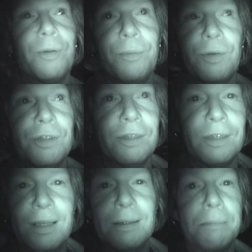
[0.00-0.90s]
equipped and
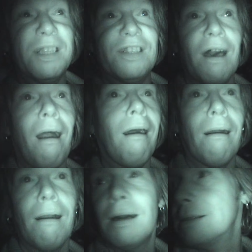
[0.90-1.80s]
ready for spiritual
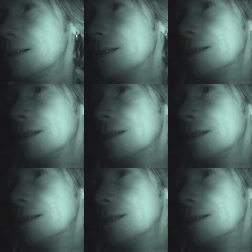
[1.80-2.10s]
protection